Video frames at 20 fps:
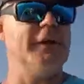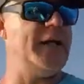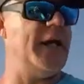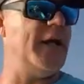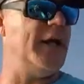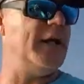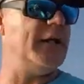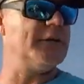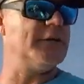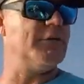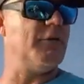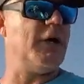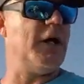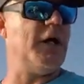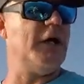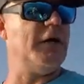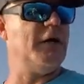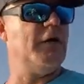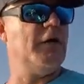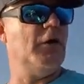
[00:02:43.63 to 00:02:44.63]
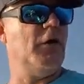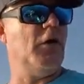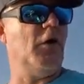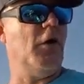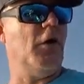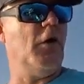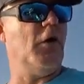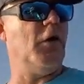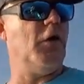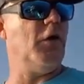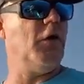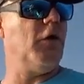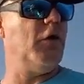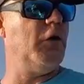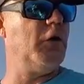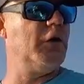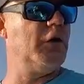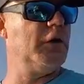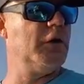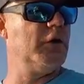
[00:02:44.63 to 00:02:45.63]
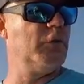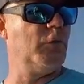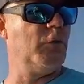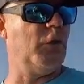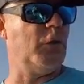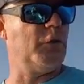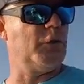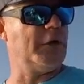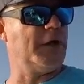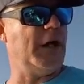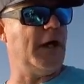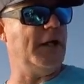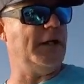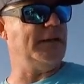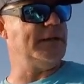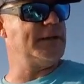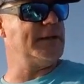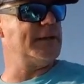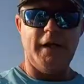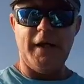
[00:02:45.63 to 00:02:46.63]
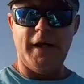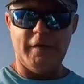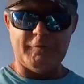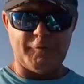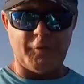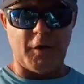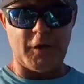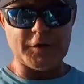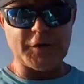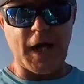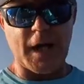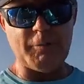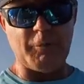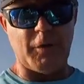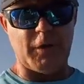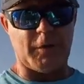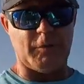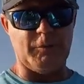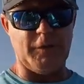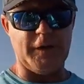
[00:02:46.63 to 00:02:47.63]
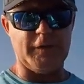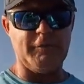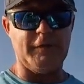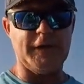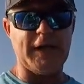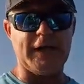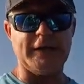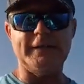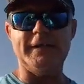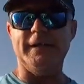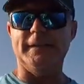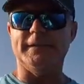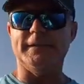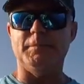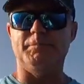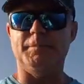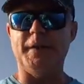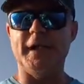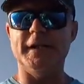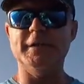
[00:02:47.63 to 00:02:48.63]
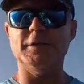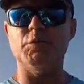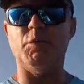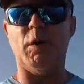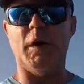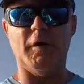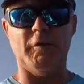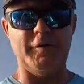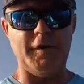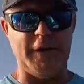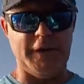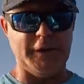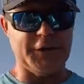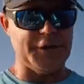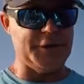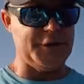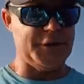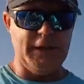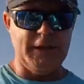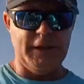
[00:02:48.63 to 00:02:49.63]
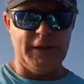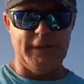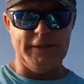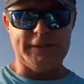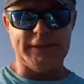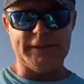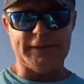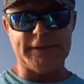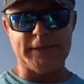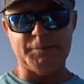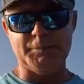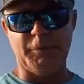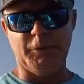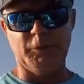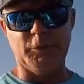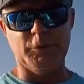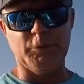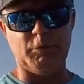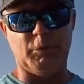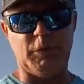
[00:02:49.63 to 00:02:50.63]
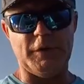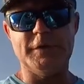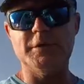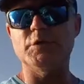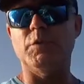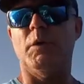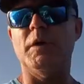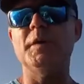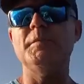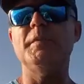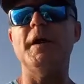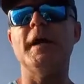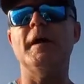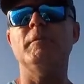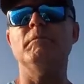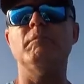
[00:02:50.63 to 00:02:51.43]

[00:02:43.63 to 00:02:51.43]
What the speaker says: Choas rod, all roller guides. And for our topwater rig, we got this, Penn 12H. This is spooled with 20 pound